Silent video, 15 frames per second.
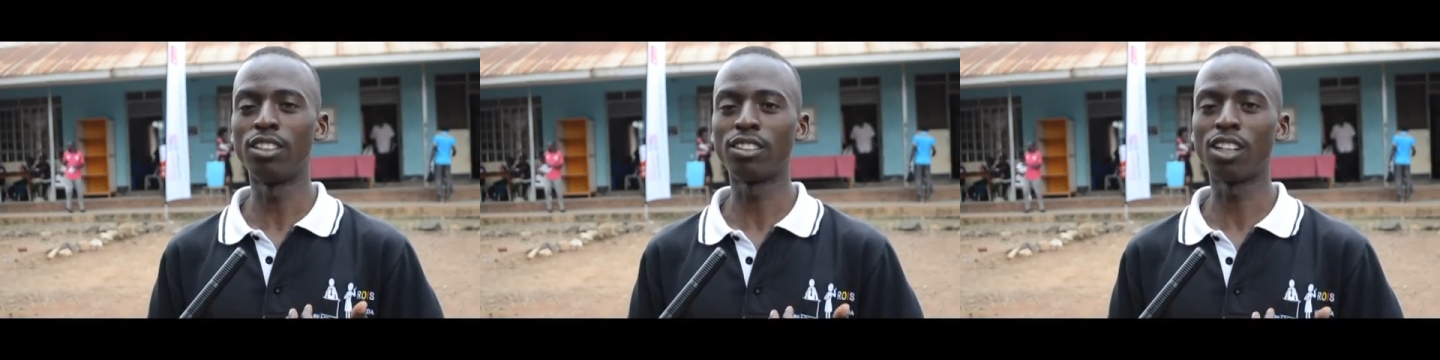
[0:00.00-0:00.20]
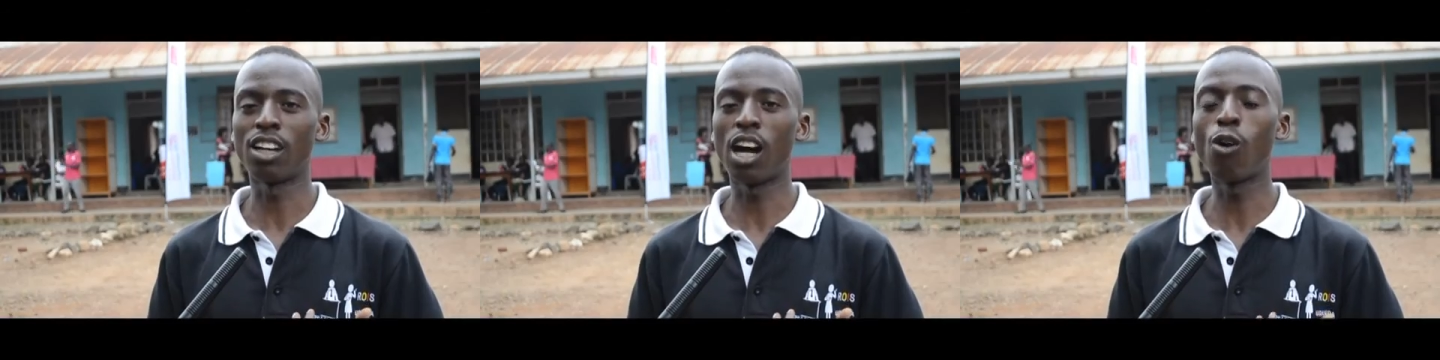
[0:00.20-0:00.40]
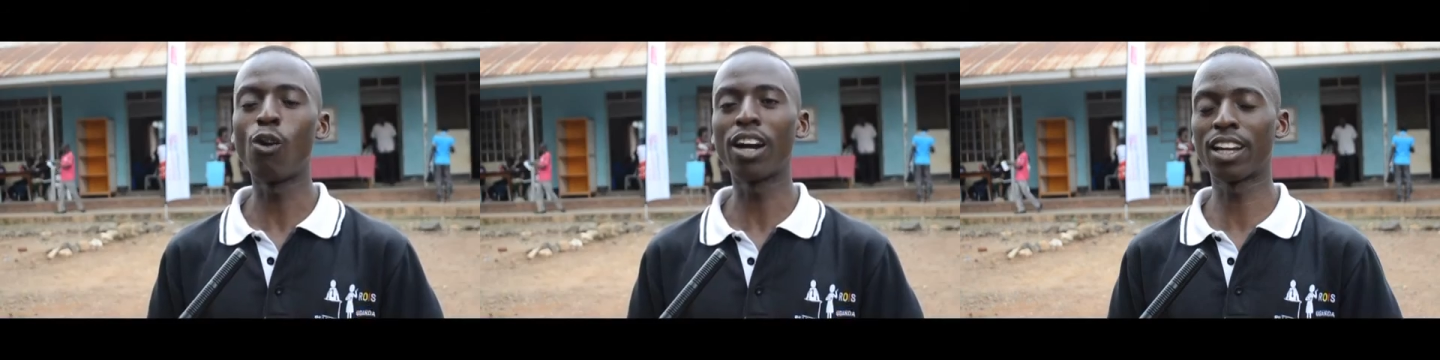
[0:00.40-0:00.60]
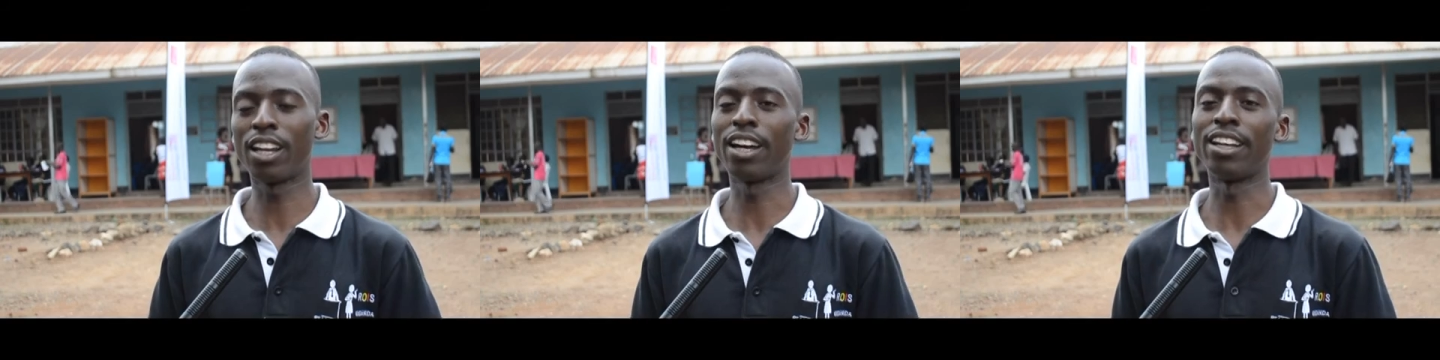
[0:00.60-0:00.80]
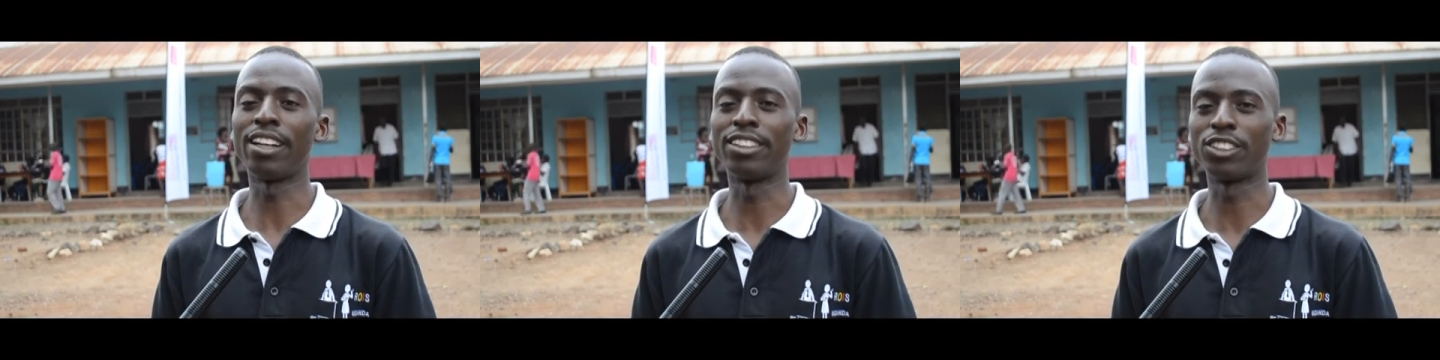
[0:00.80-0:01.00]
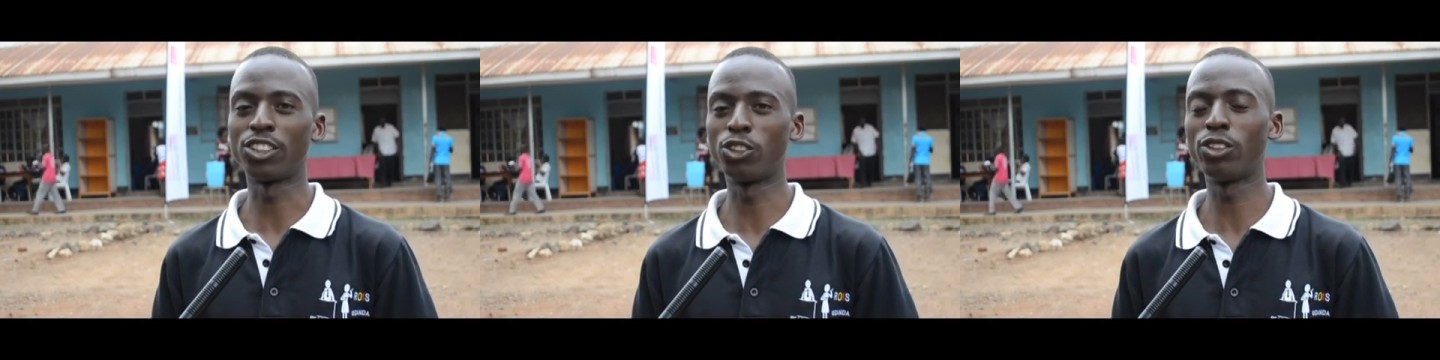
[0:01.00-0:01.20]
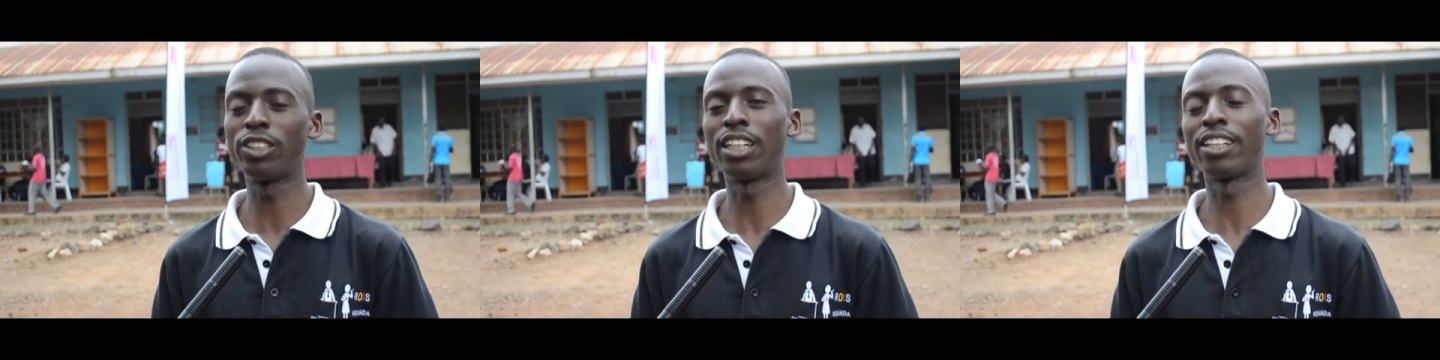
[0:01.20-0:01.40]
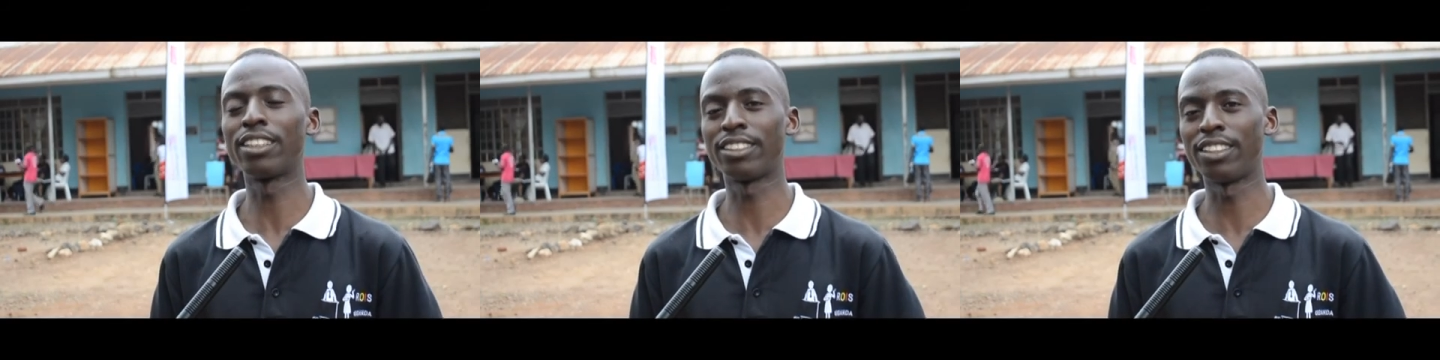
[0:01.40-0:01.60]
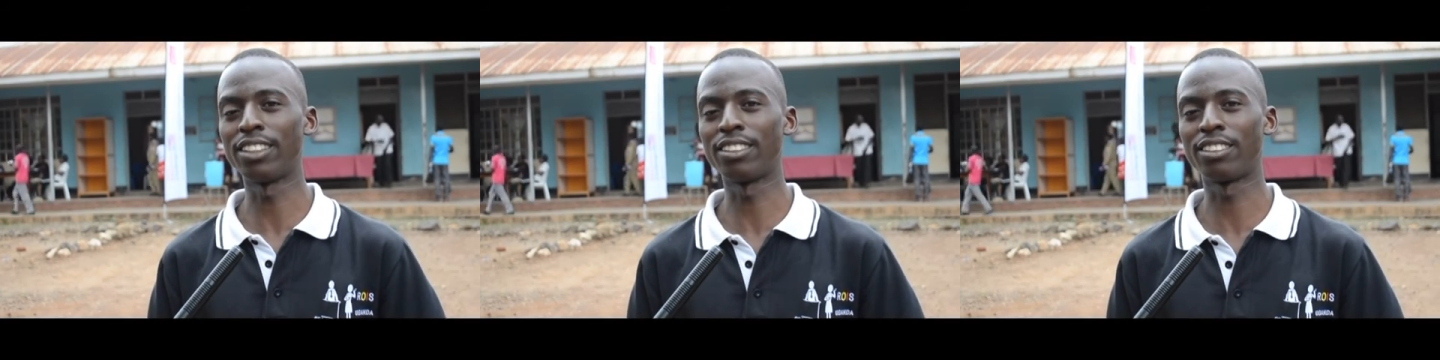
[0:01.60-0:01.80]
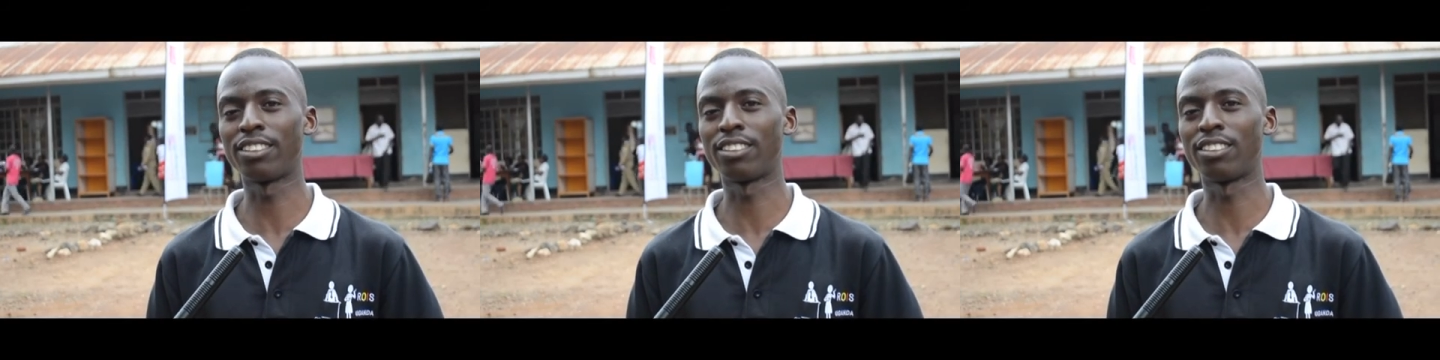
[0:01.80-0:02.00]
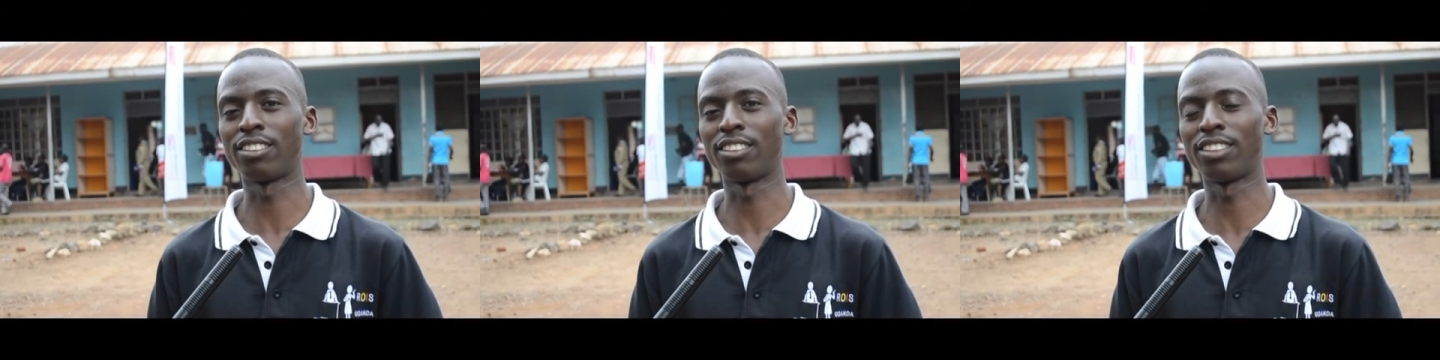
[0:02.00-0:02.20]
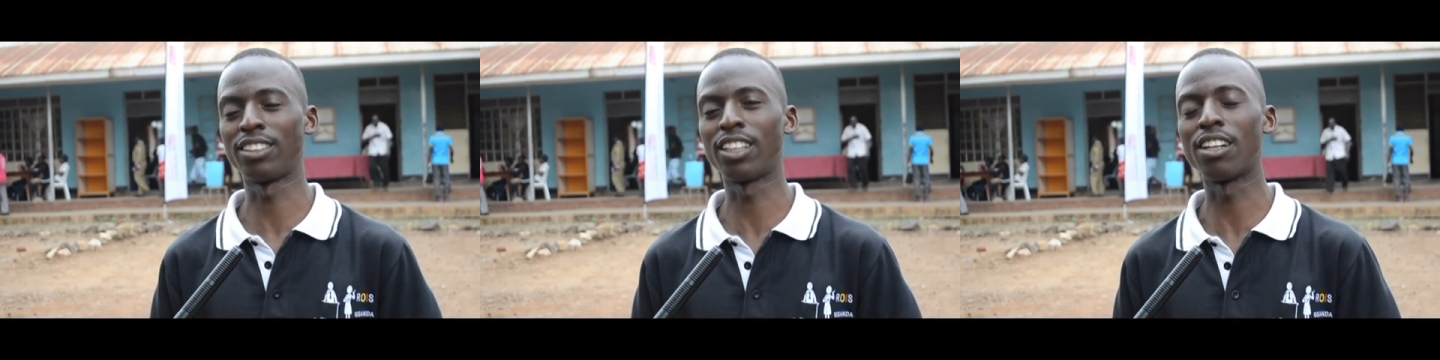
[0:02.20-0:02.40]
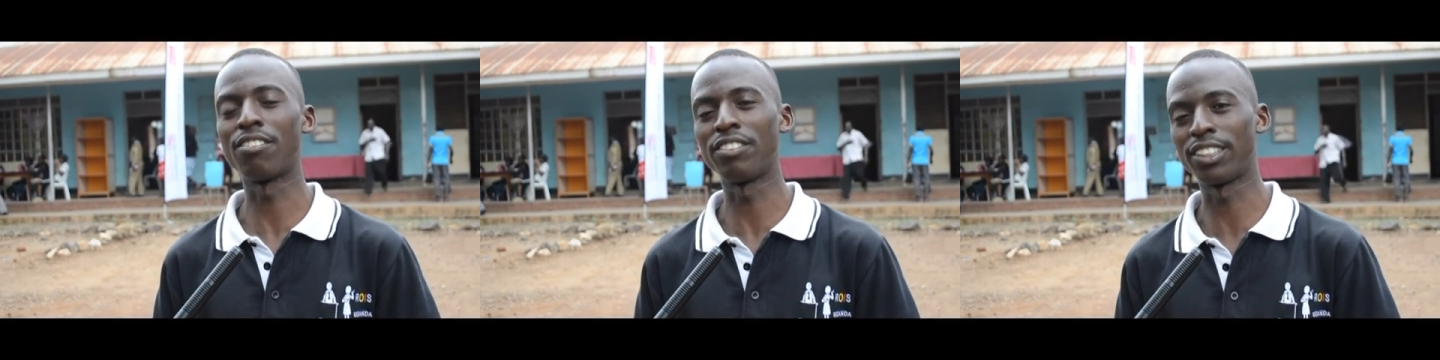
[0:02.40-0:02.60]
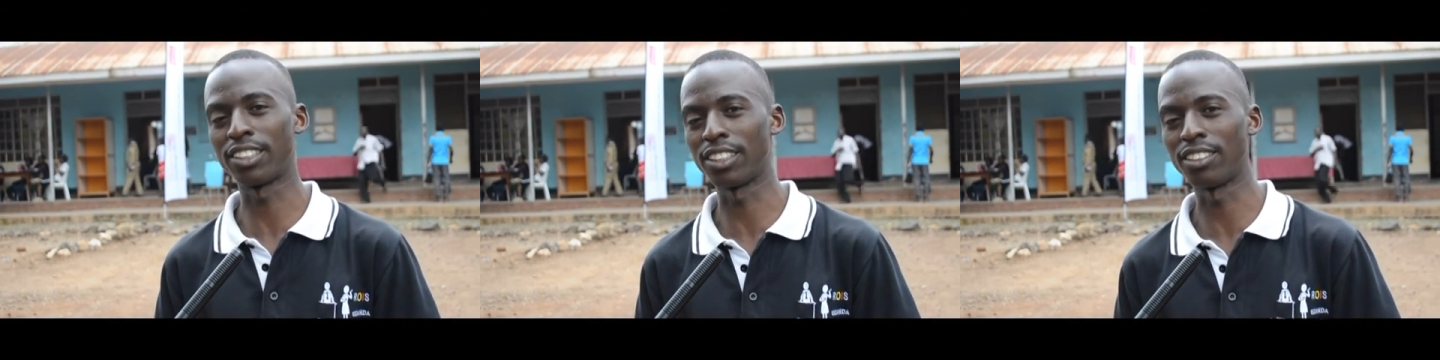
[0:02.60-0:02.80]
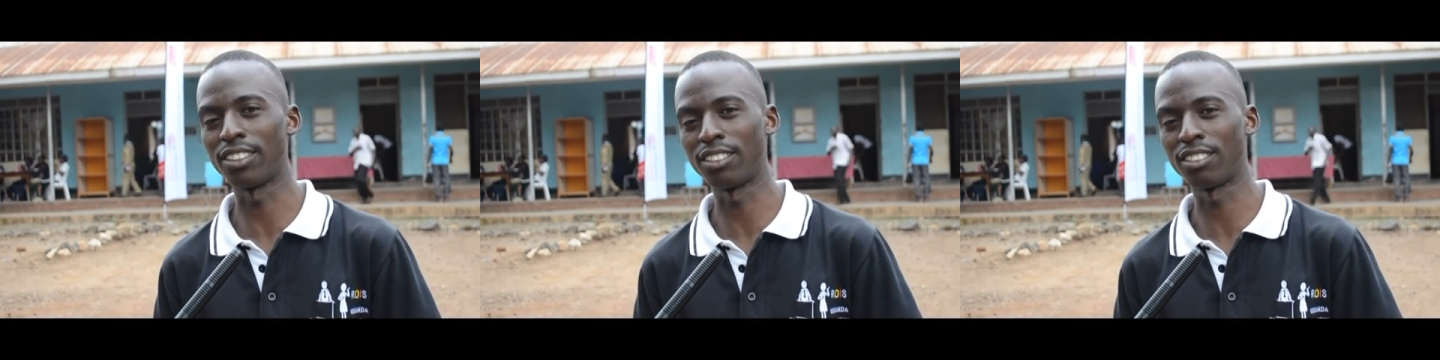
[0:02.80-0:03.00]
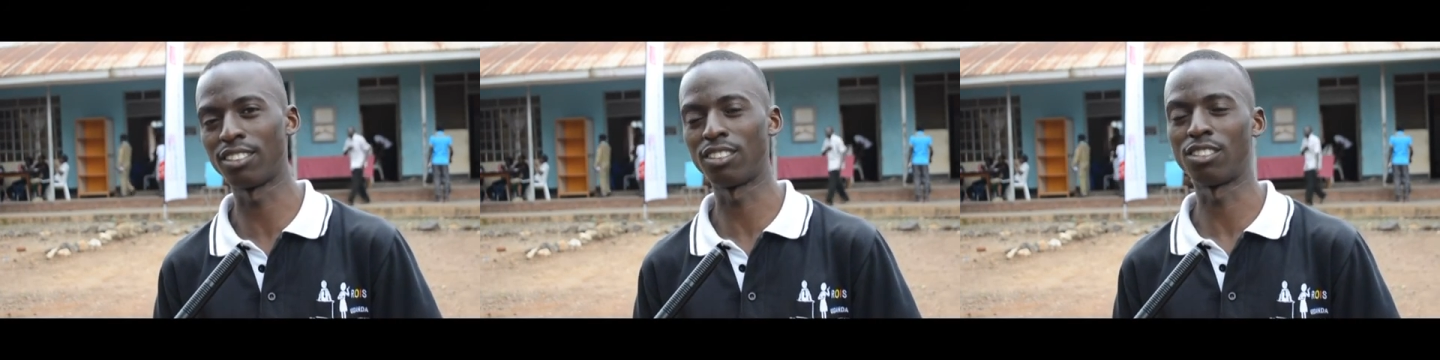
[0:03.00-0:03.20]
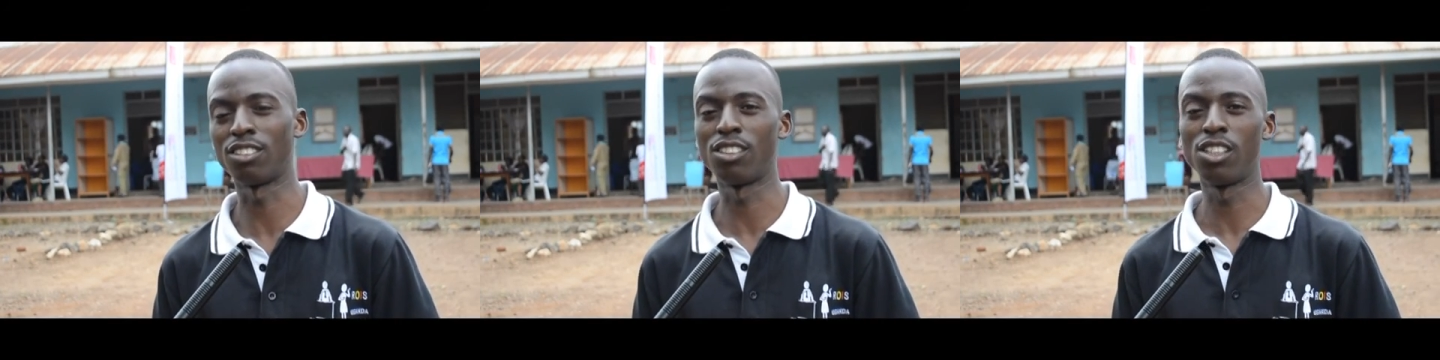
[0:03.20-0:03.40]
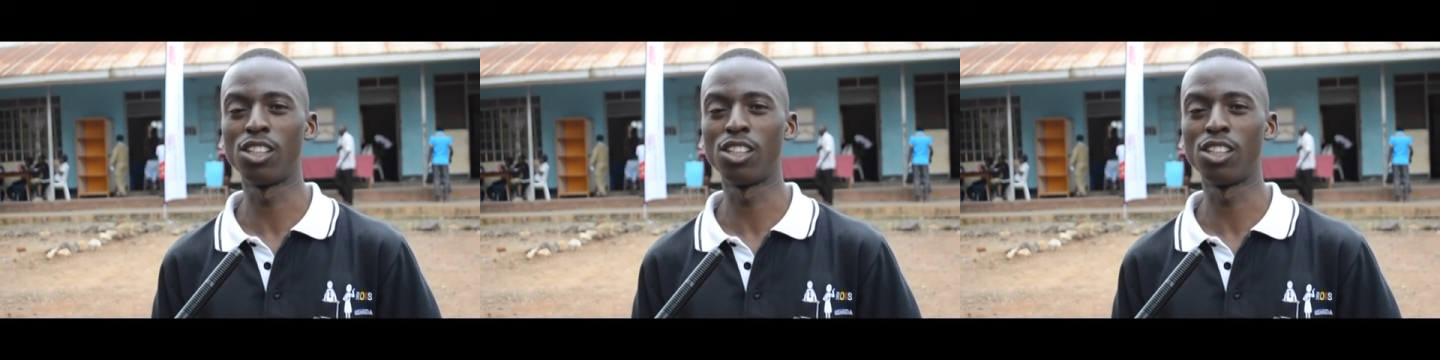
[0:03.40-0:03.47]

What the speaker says: Yes, our clients don't access services.